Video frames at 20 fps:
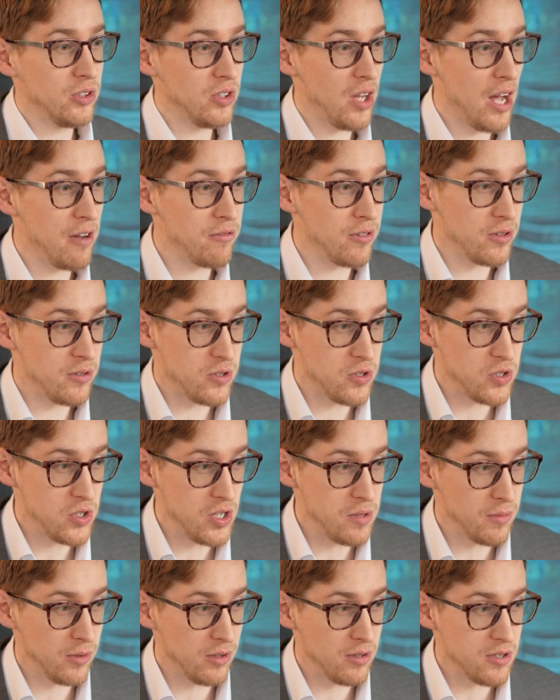off
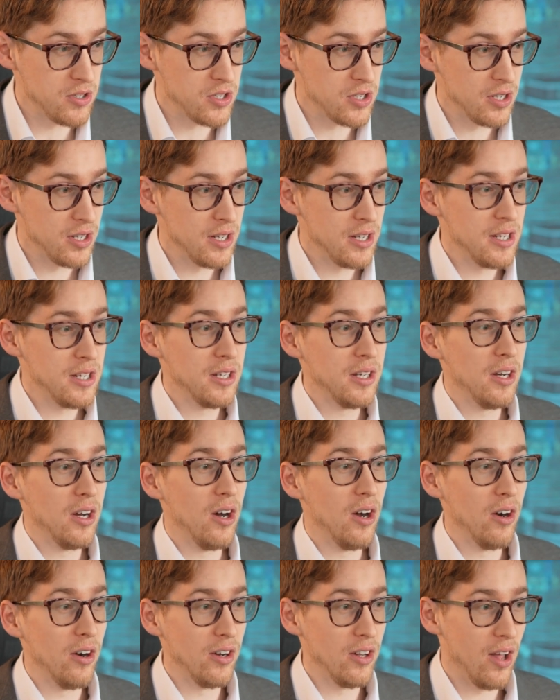consumers
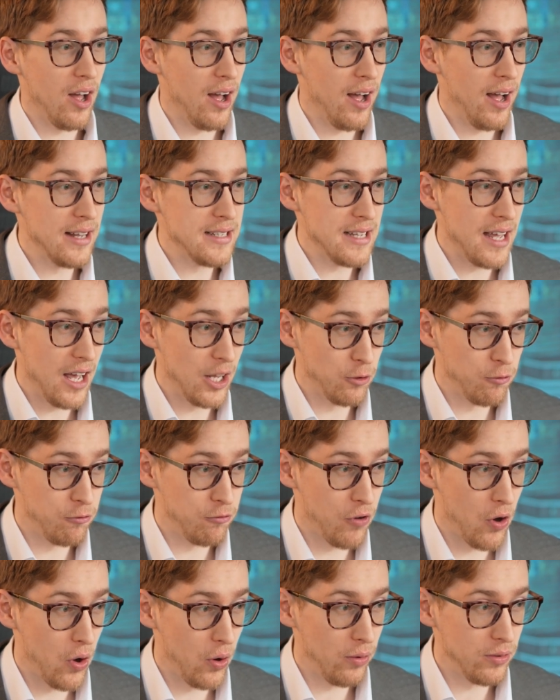are not at
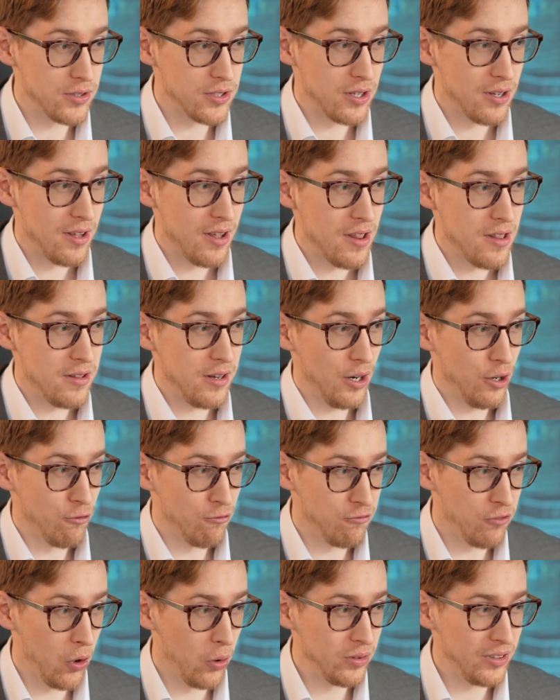fault. They are
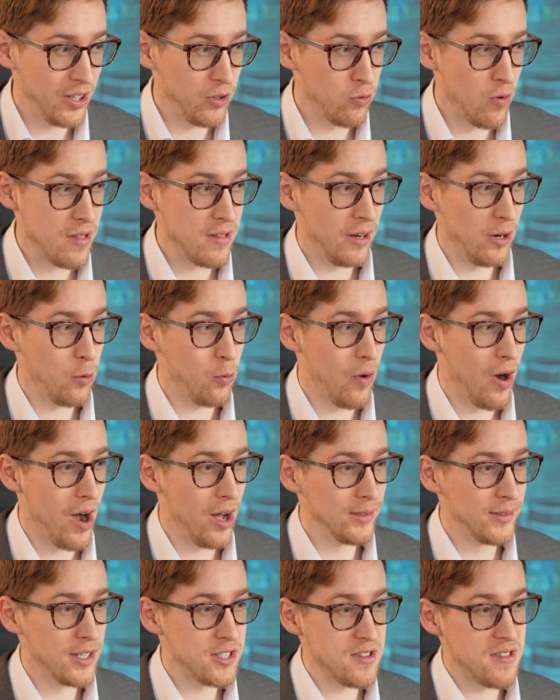voting with their
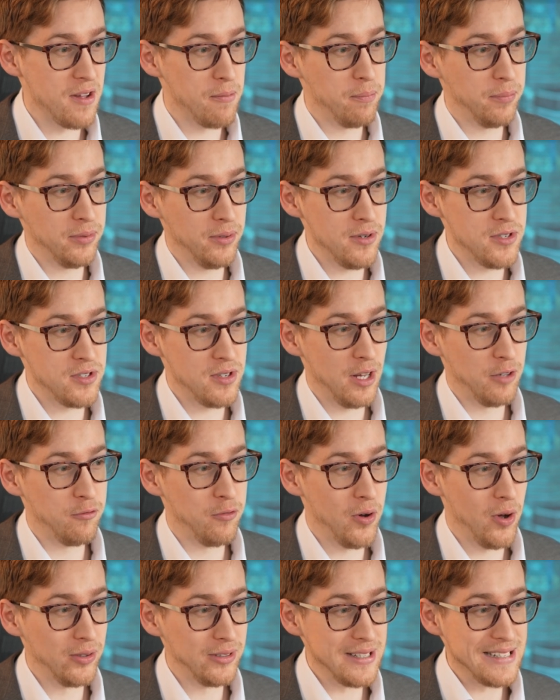wallets. The person at
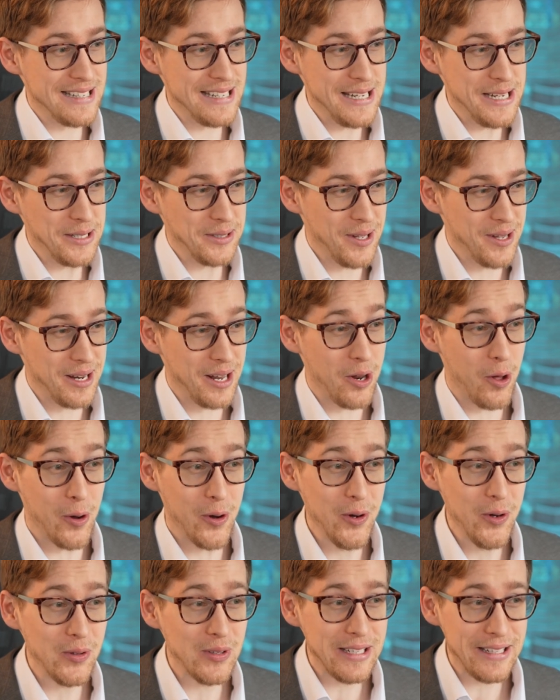fault is Elon and
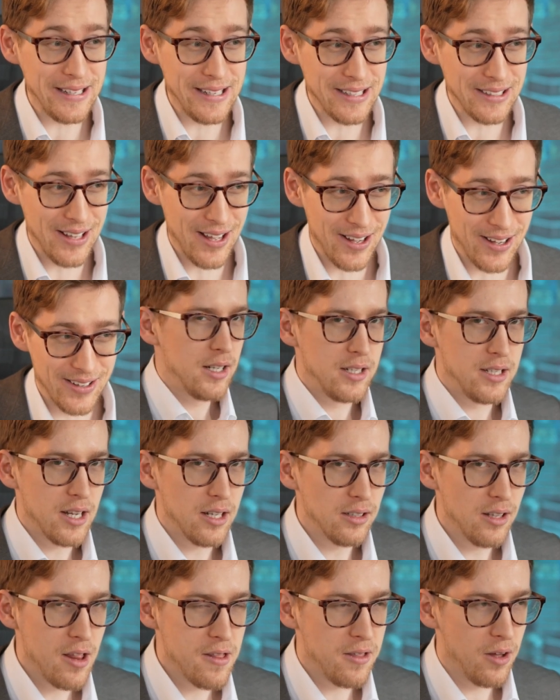only Elon.
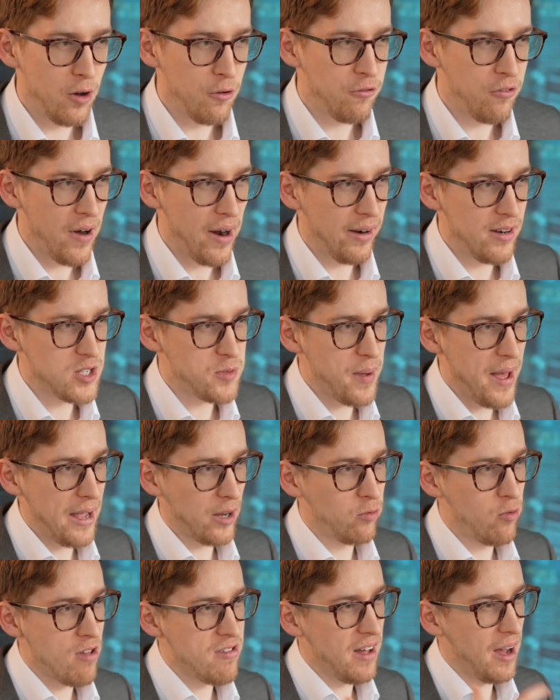Dylan, though, fires
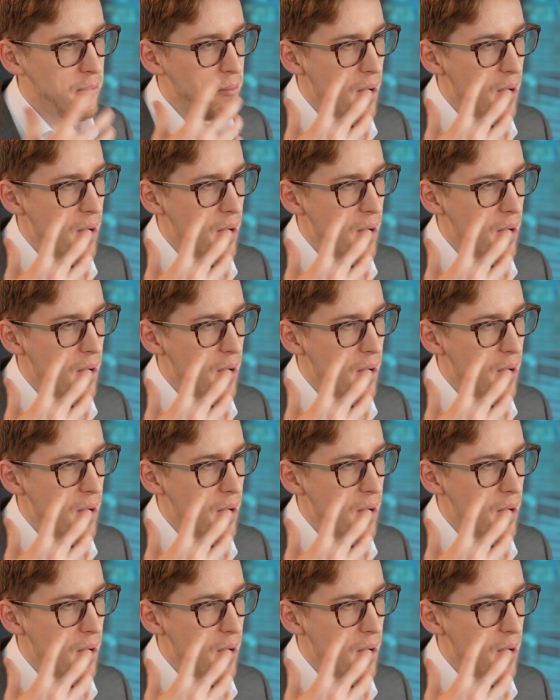back with, I'm